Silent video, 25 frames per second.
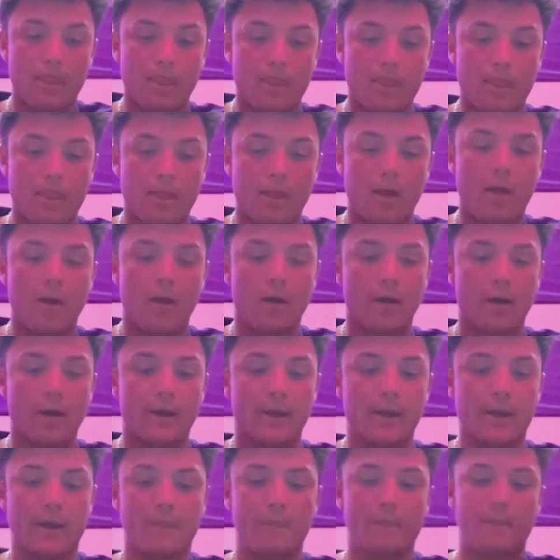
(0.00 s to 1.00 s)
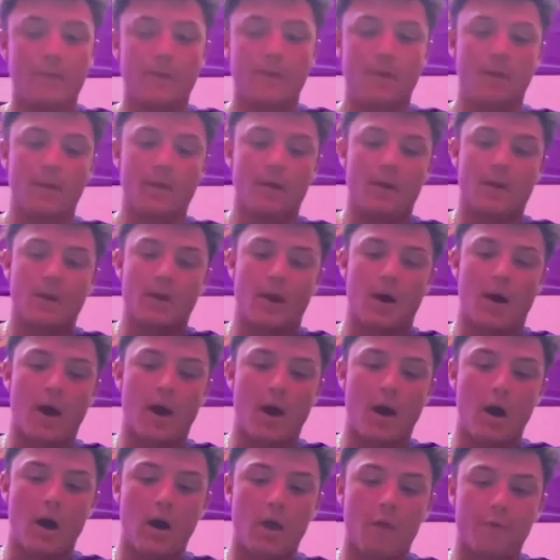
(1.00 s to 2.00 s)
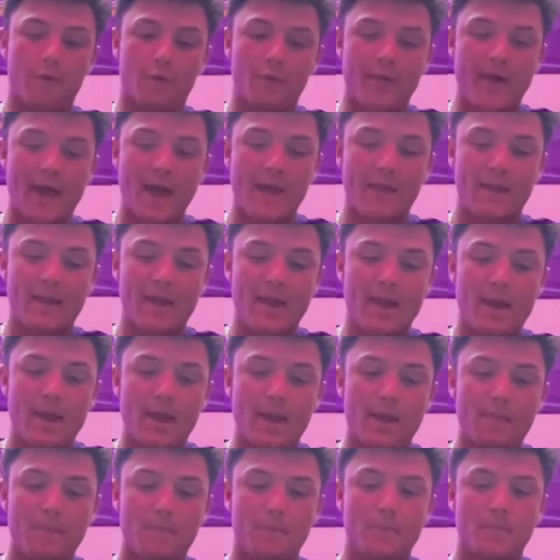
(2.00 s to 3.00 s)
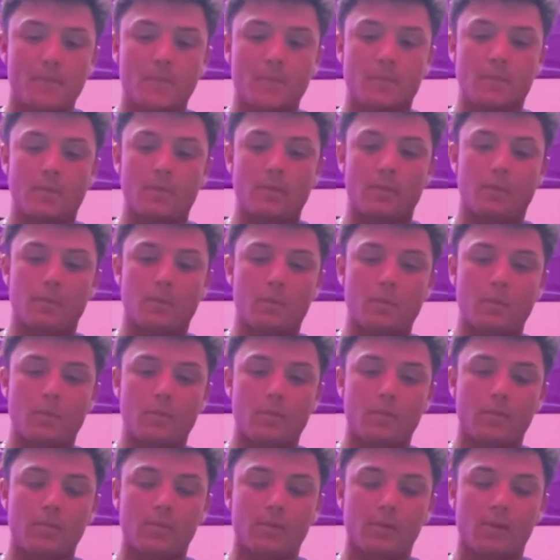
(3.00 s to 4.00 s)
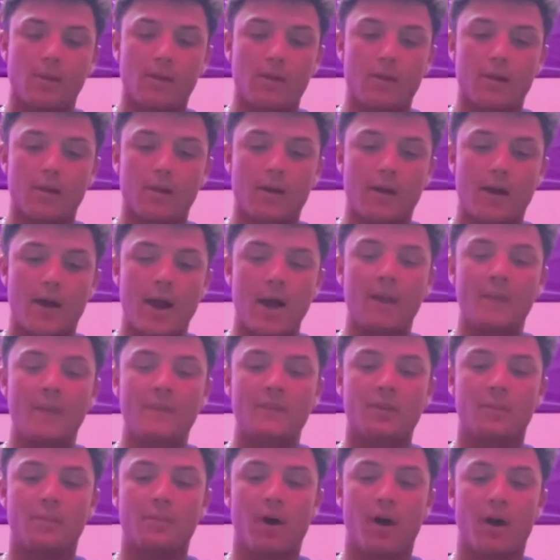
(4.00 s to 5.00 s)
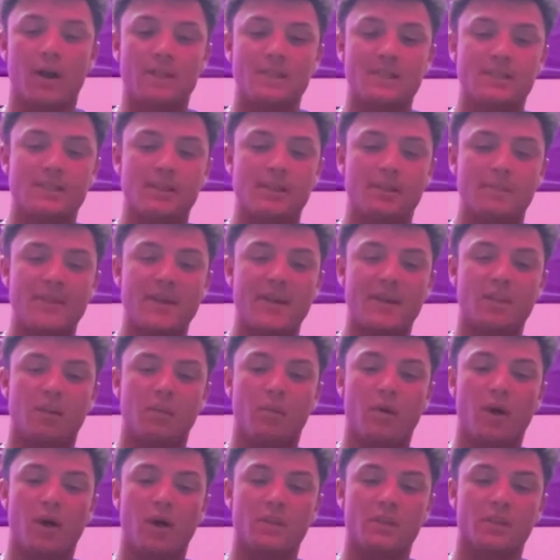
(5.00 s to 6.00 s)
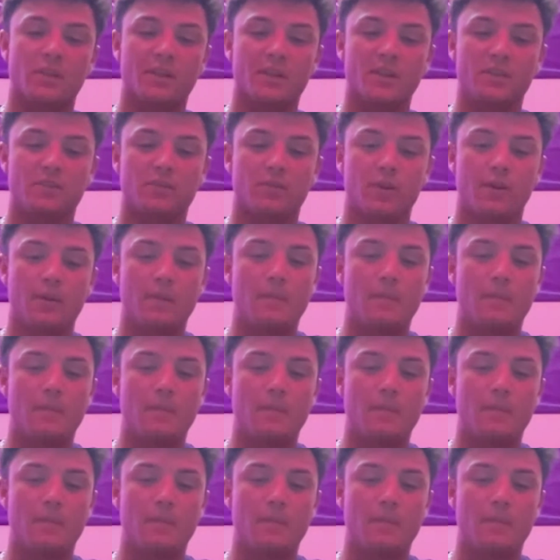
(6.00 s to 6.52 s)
Oh, okay. For that game, I like the Bucs. I'm taking the Bucs on this one.